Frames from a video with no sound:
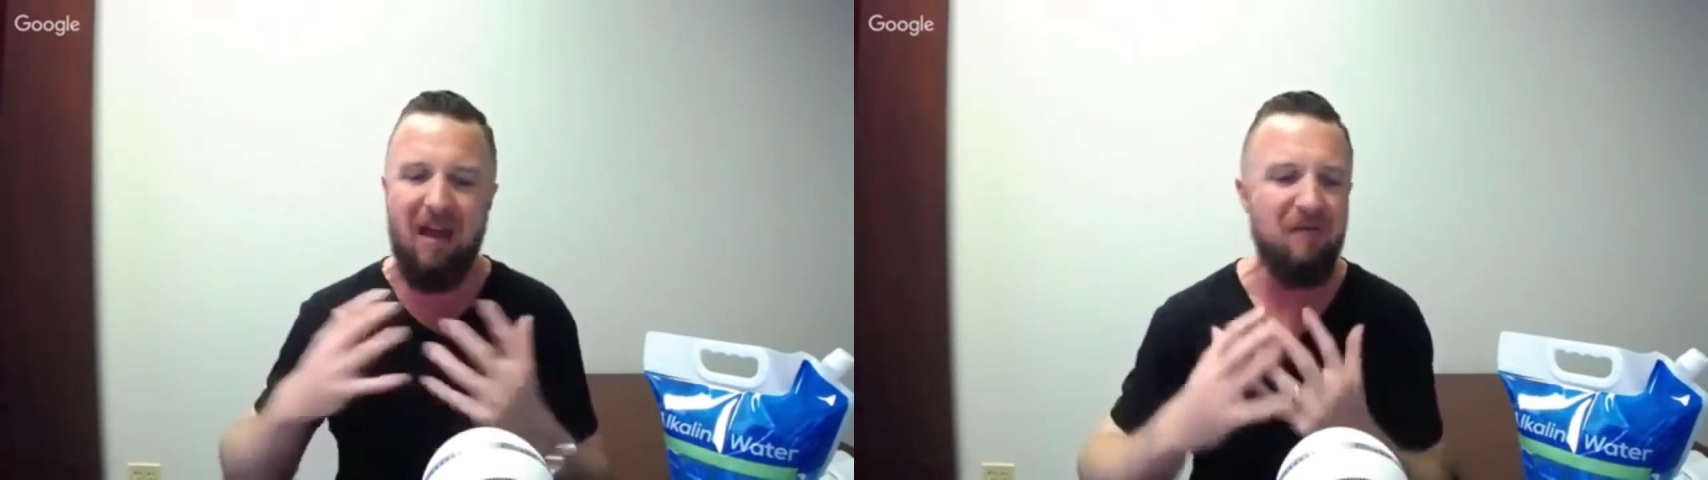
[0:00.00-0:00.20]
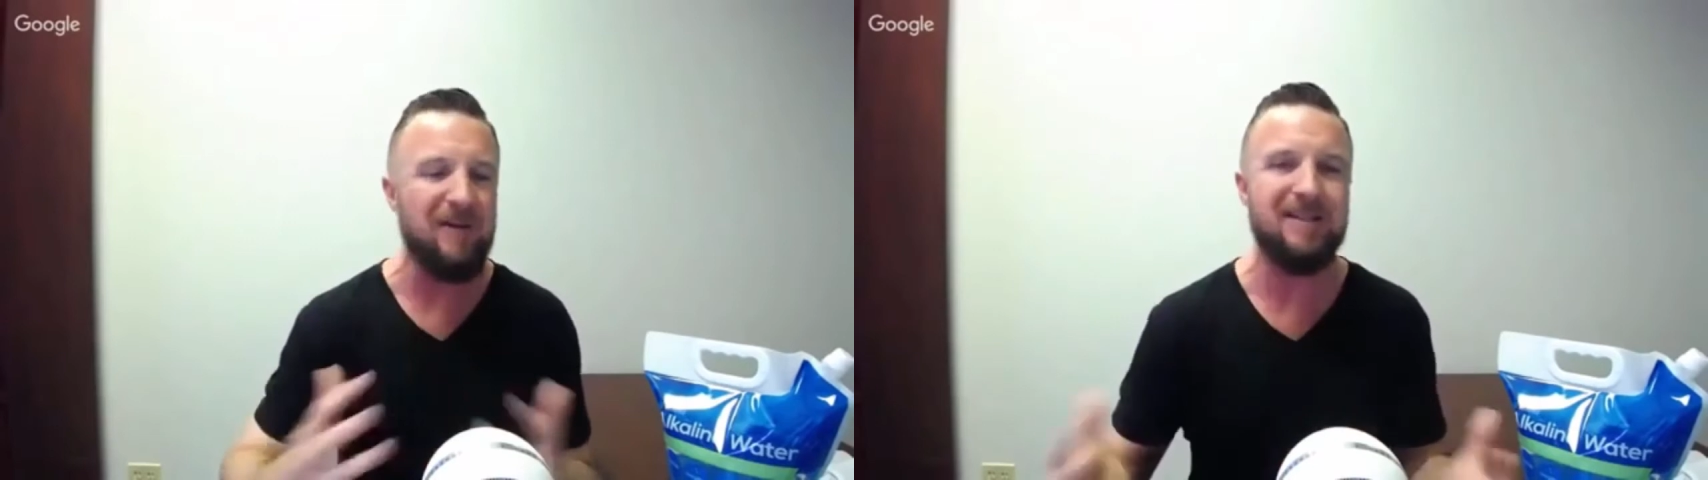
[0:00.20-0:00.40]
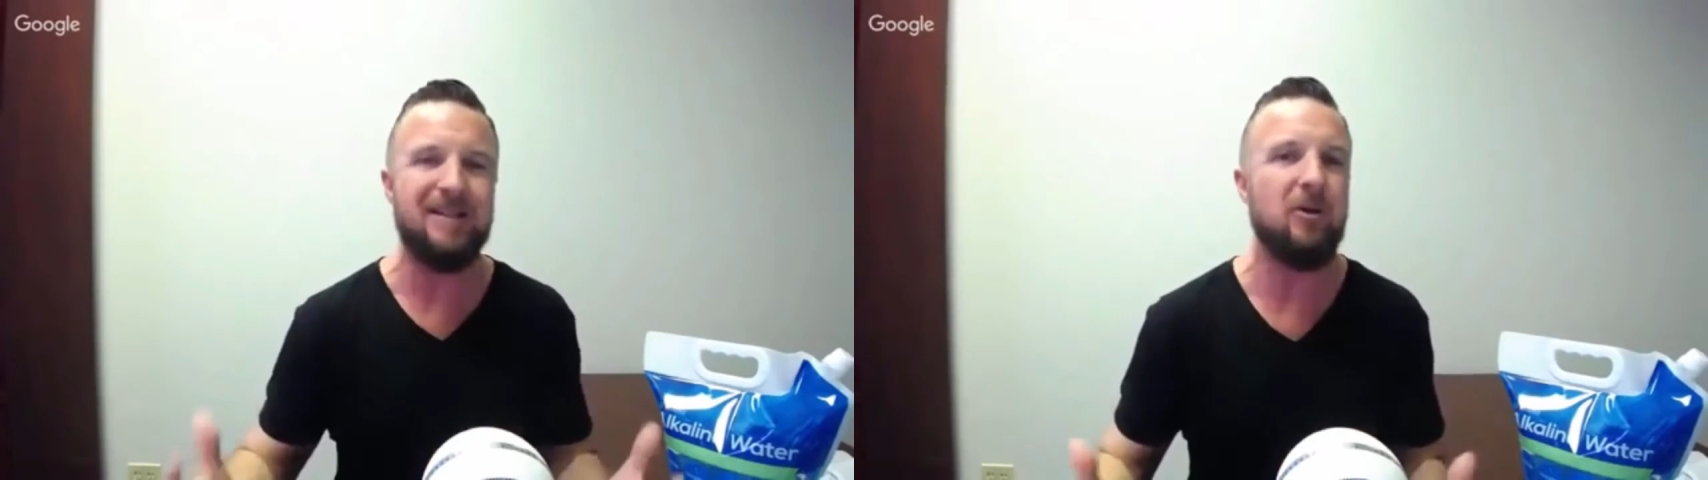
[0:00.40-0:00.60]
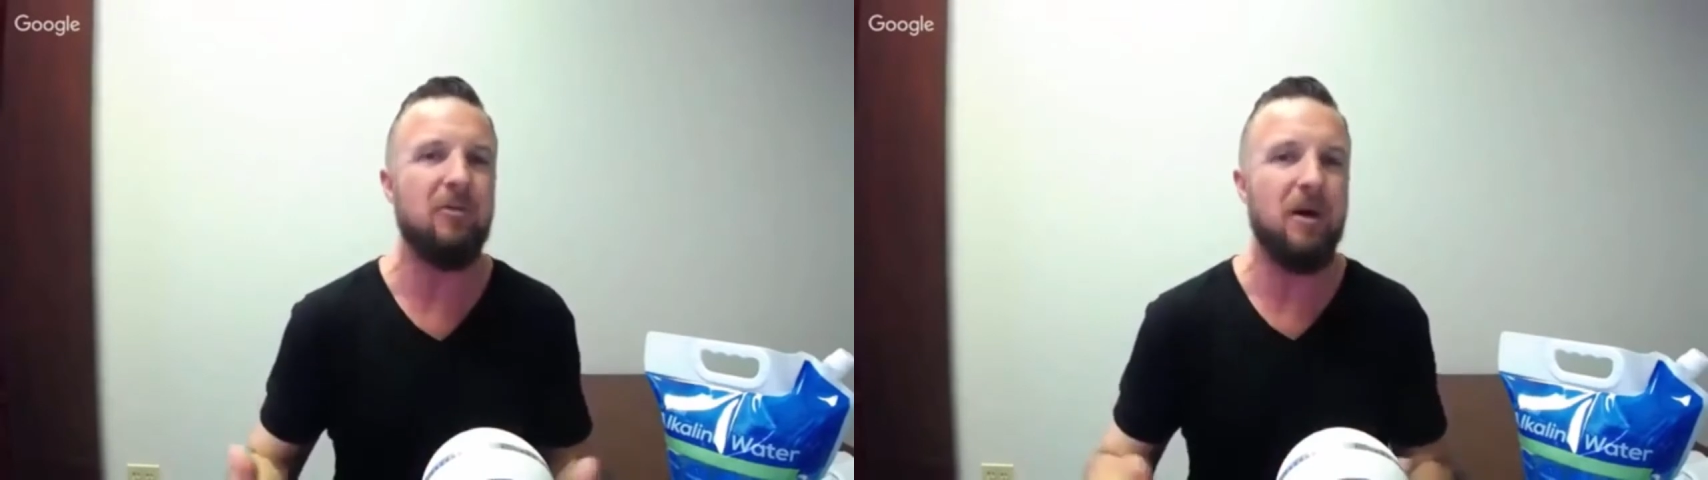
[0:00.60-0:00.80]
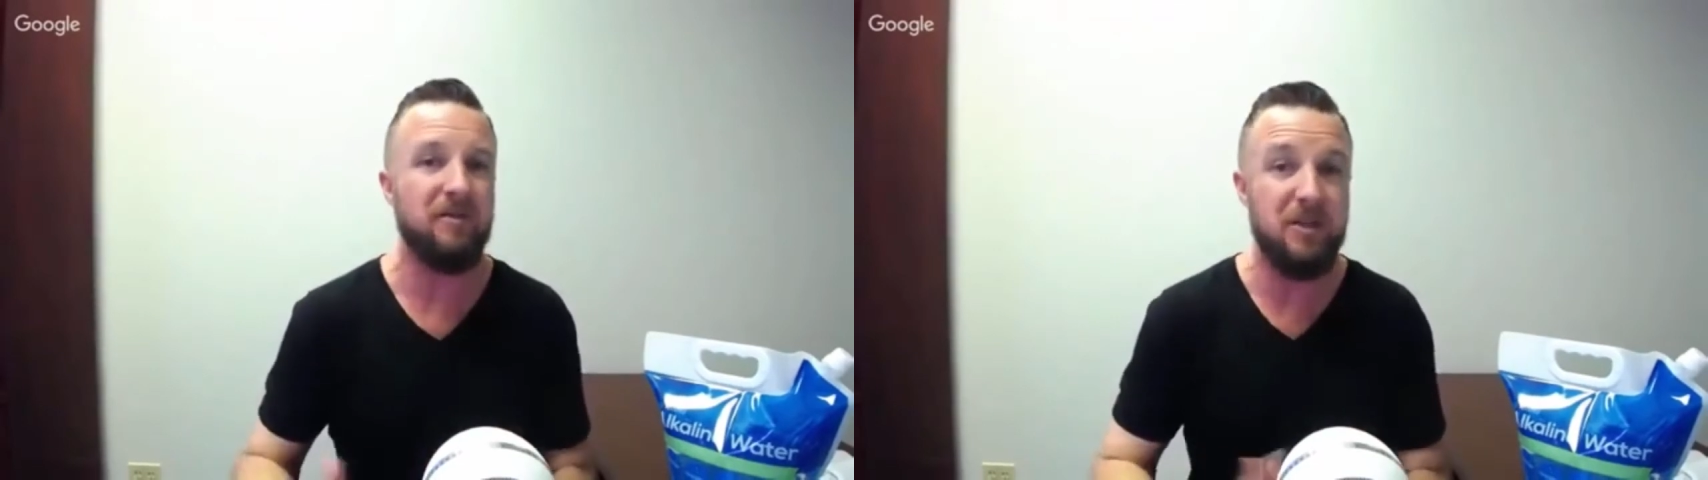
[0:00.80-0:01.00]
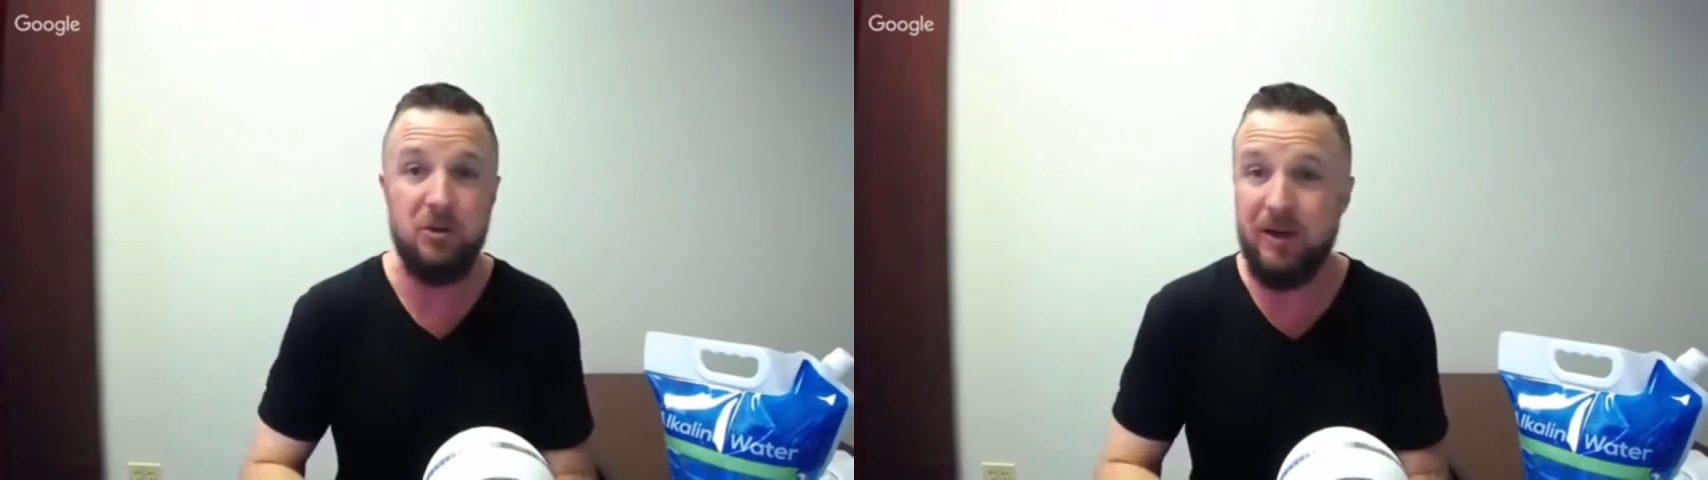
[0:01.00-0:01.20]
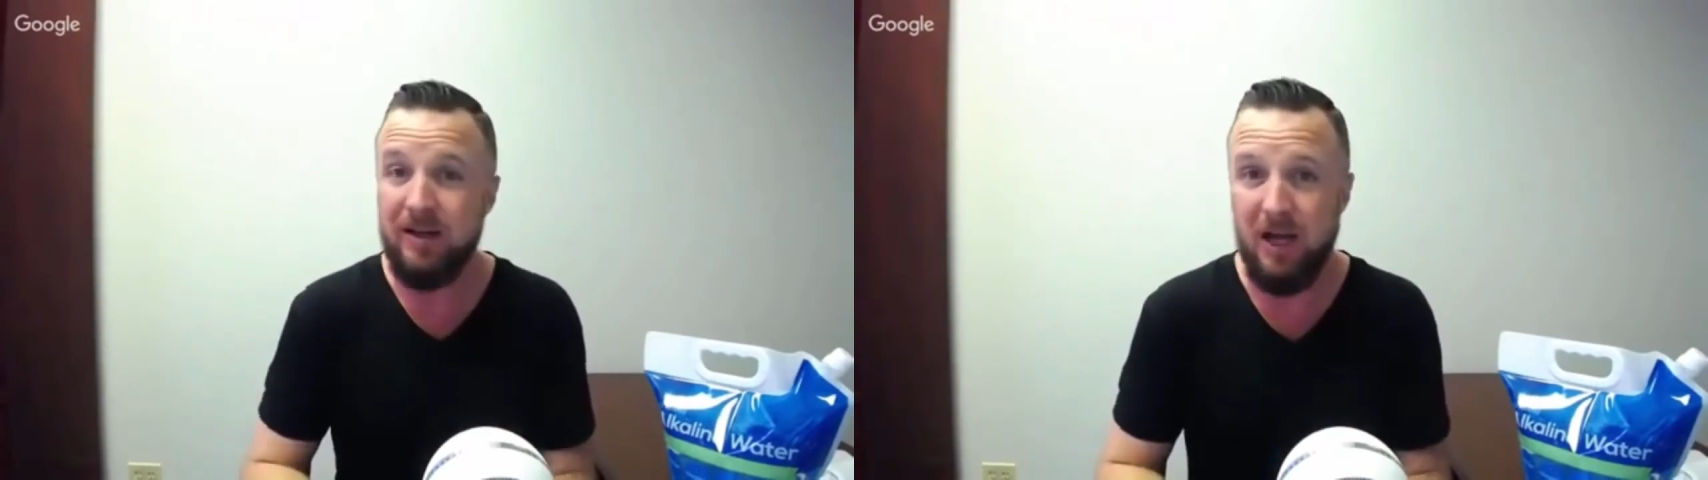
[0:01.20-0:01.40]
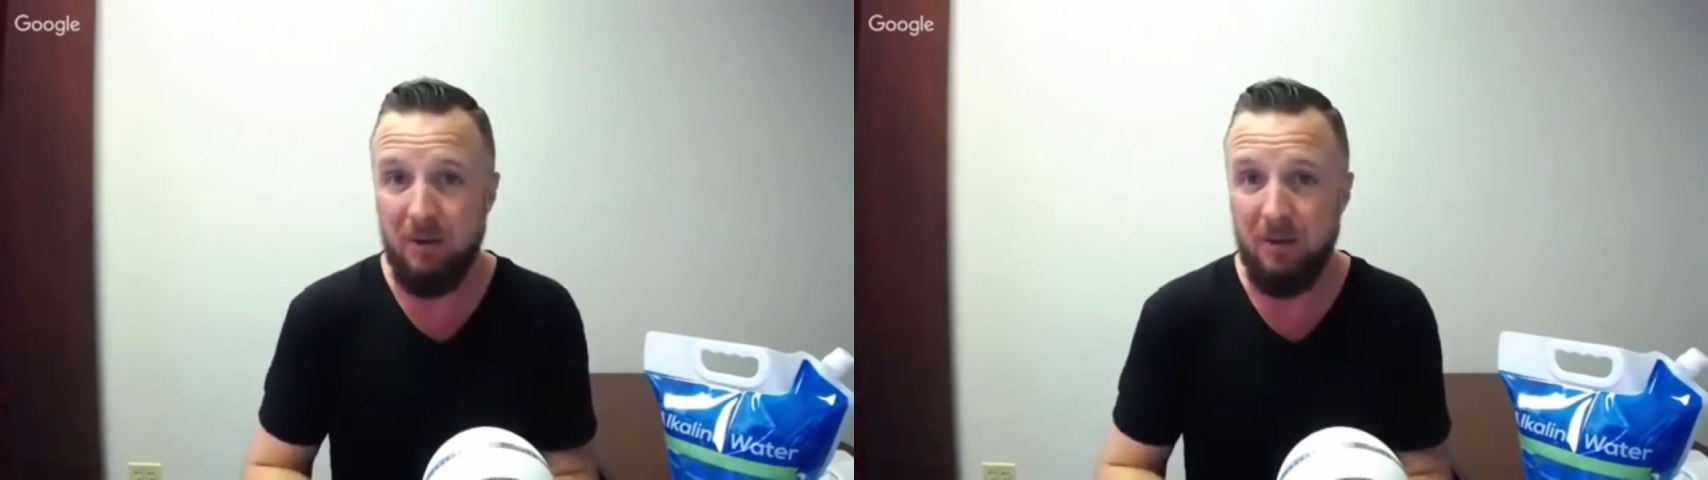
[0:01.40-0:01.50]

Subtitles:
every single month you can